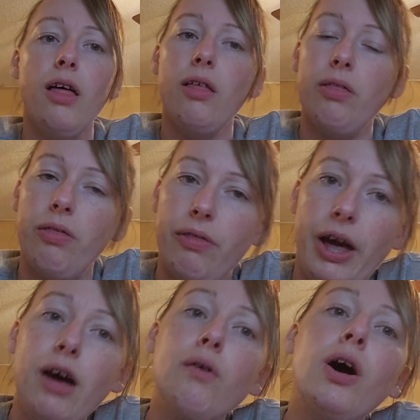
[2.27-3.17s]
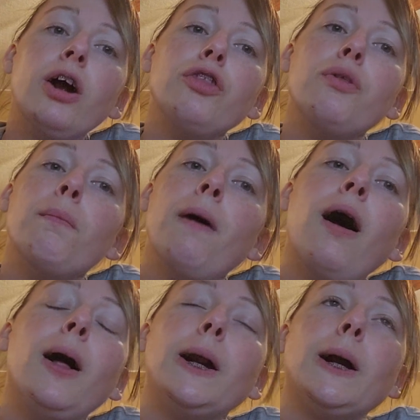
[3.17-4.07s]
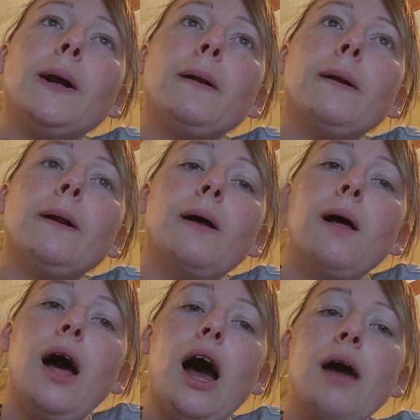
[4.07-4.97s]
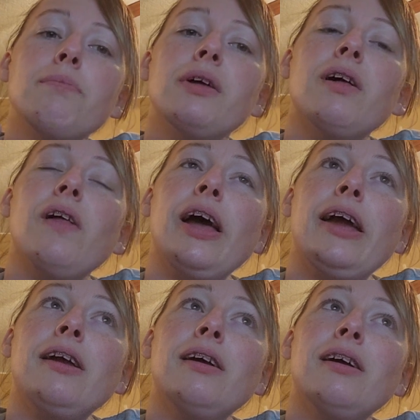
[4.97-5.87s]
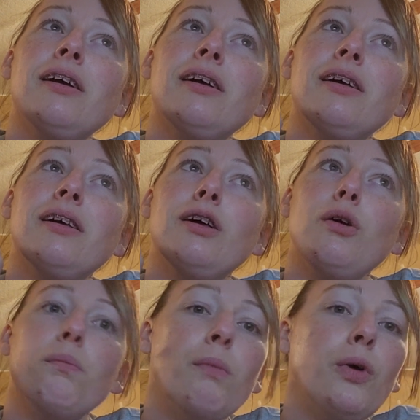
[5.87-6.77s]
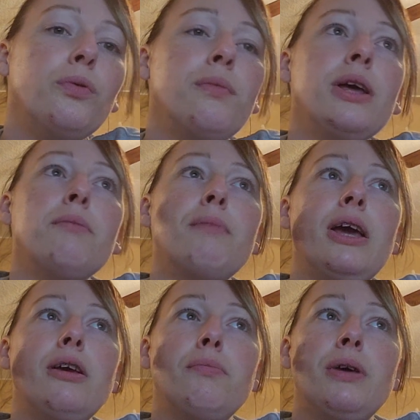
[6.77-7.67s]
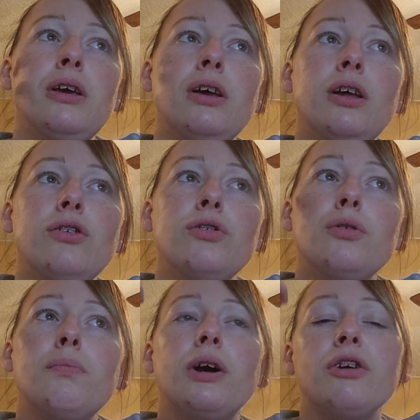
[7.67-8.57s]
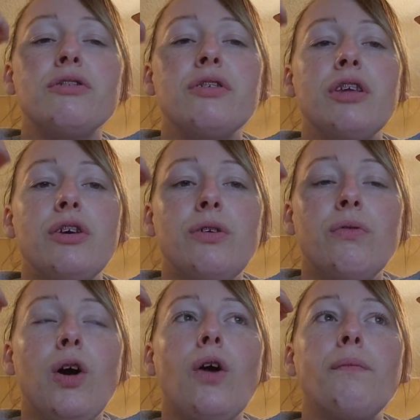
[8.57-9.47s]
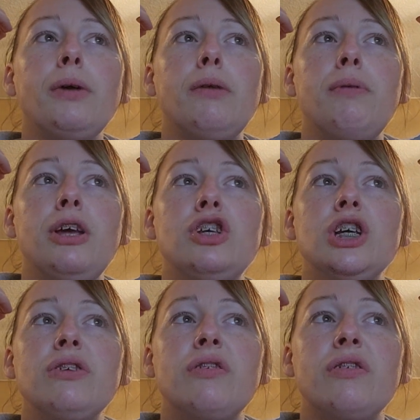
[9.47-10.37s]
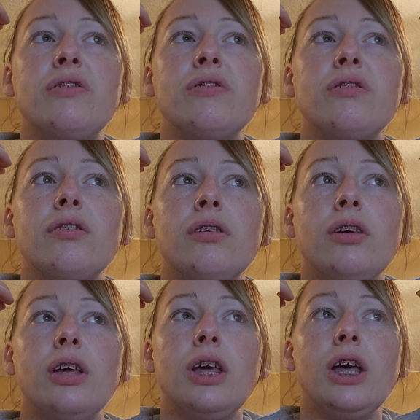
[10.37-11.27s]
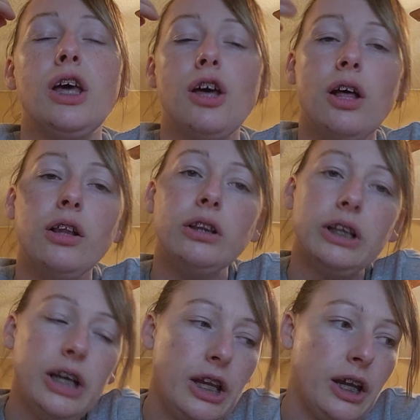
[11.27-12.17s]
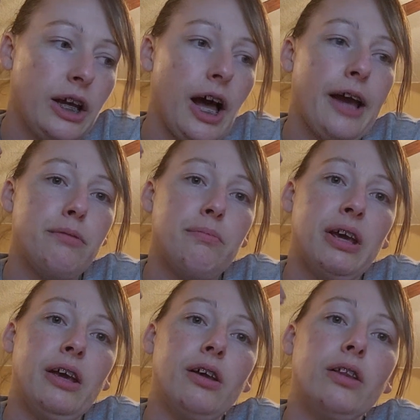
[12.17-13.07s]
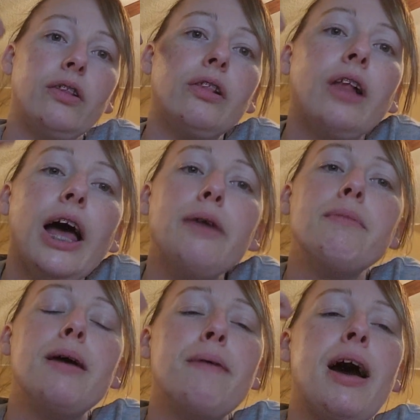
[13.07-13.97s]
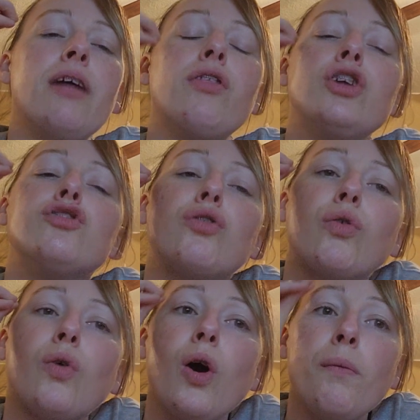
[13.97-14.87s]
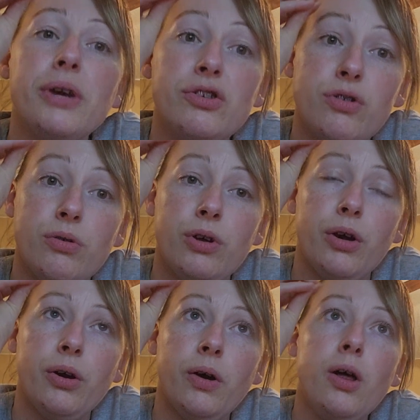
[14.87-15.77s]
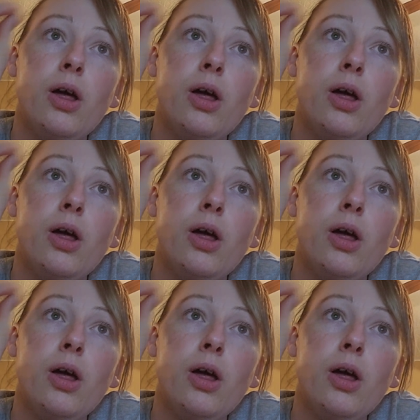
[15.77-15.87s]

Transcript: Thou art the potter, I'm the clay. Mold me and make me into the person that you've called me to be, Jesus. Lead and guide me. Light my path and draw me to you.